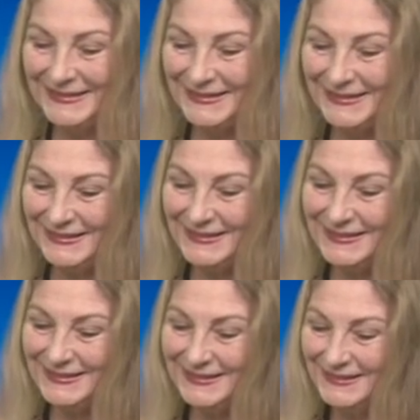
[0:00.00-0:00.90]

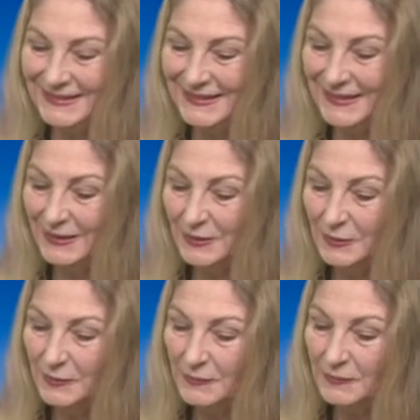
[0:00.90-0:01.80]

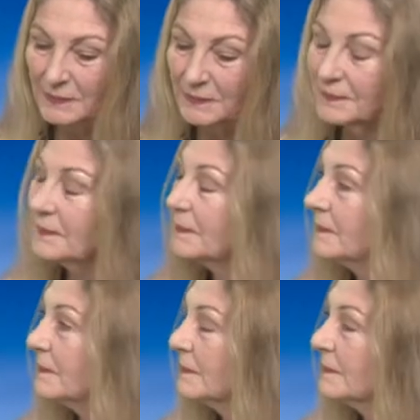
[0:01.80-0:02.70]

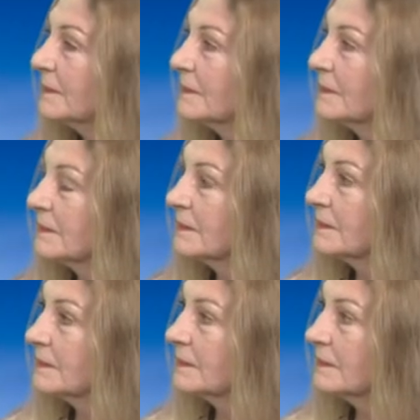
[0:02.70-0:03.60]

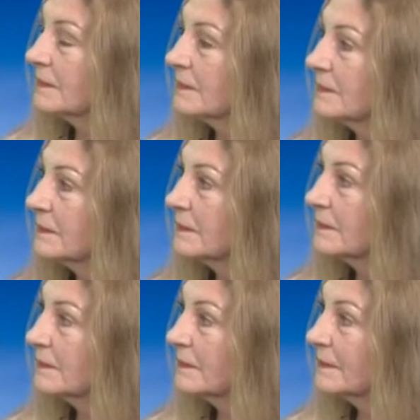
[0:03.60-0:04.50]

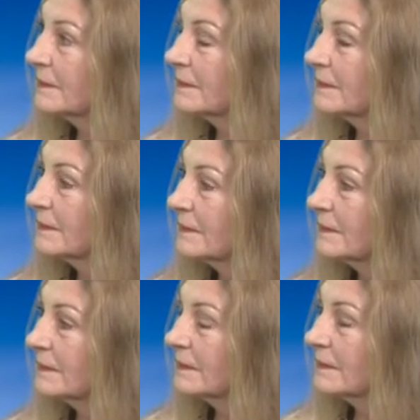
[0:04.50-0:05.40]

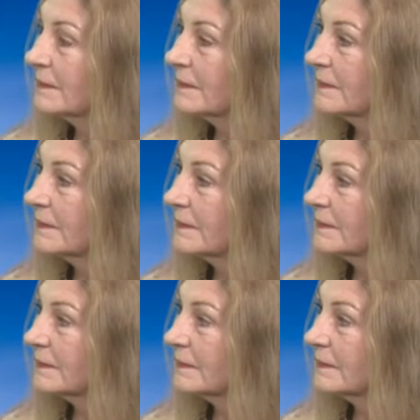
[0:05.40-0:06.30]

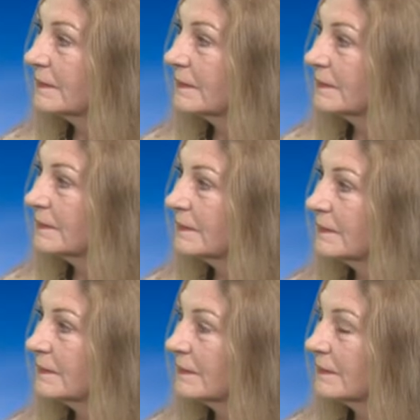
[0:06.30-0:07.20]

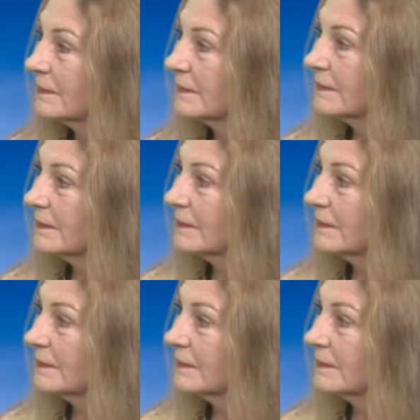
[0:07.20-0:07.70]
This person isn't speaking.